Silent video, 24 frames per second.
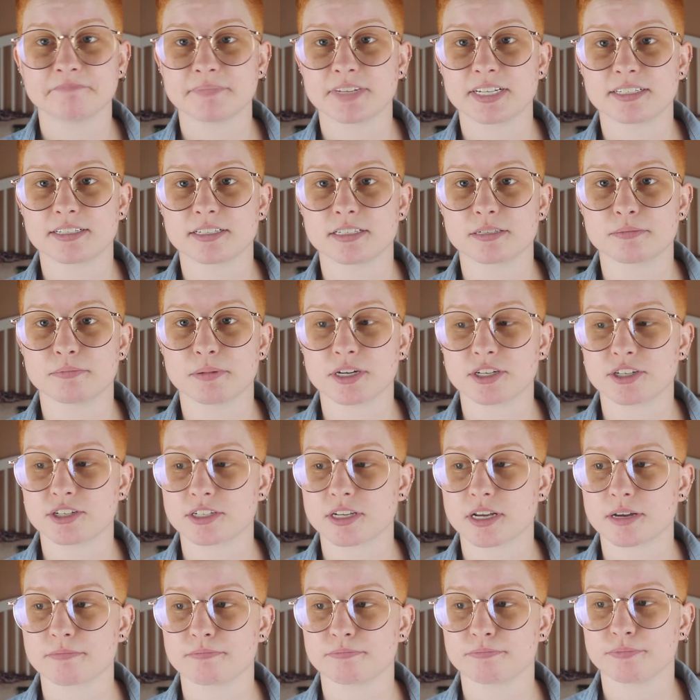That's as much as
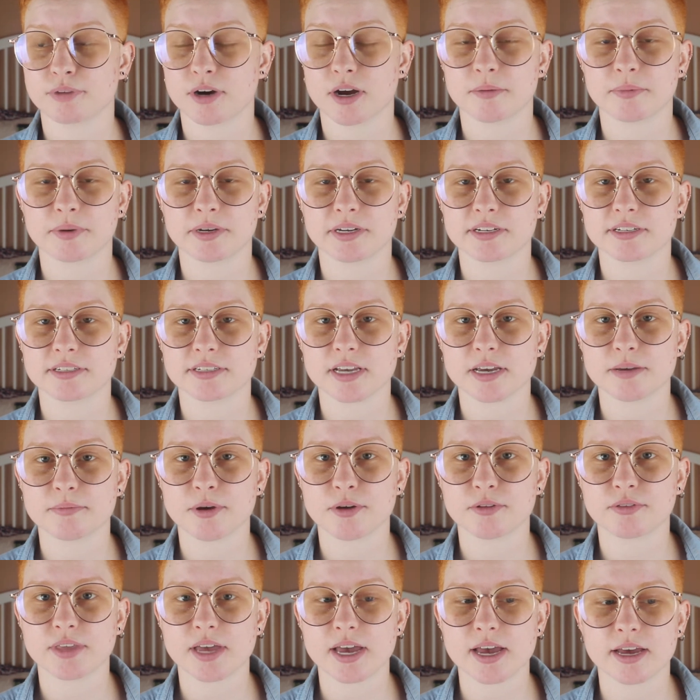I'm probably gonna say
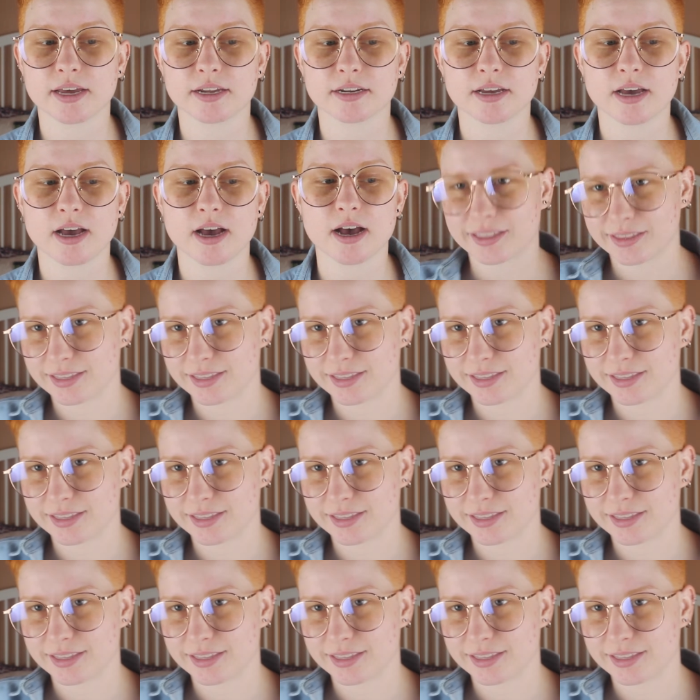about that.